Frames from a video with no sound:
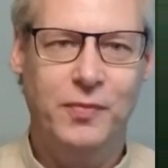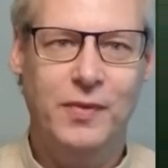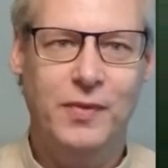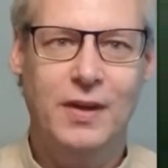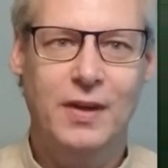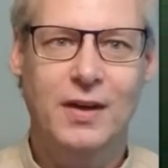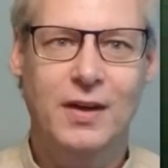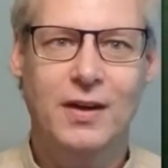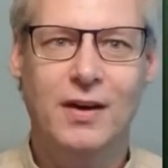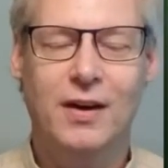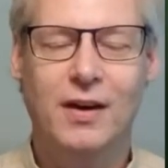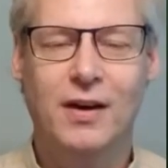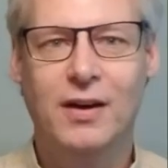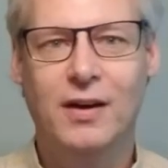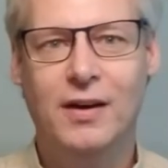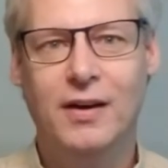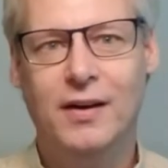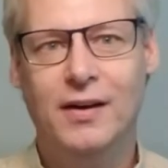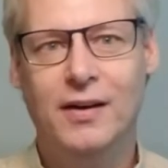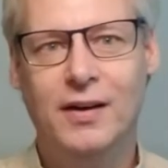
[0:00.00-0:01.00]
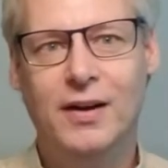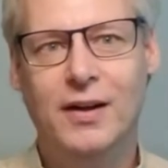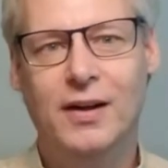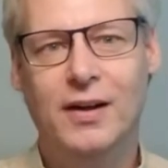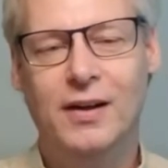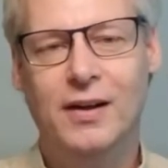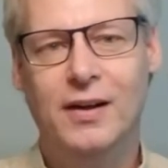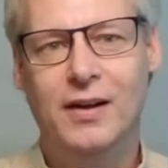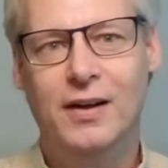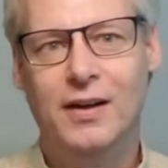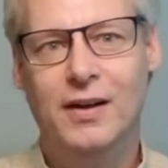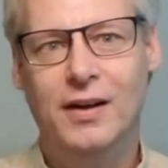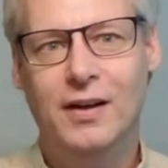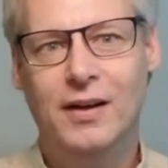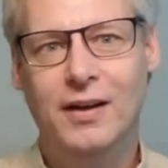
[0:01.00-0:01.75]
[no speech]